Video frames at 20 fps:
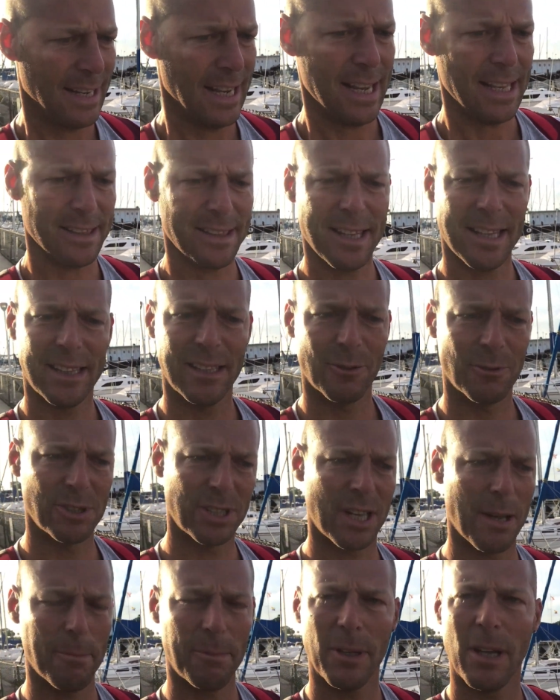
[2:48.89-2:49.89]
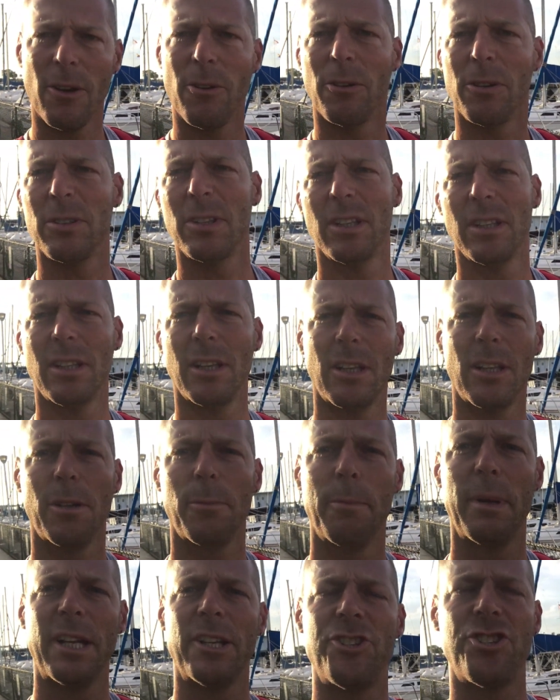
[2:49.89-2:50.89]
Can't think, there was a little
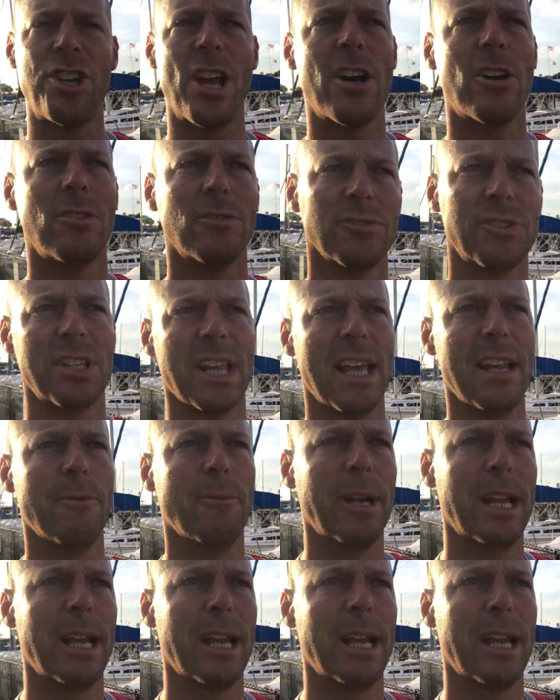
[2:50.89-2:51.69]
bit of shelves then.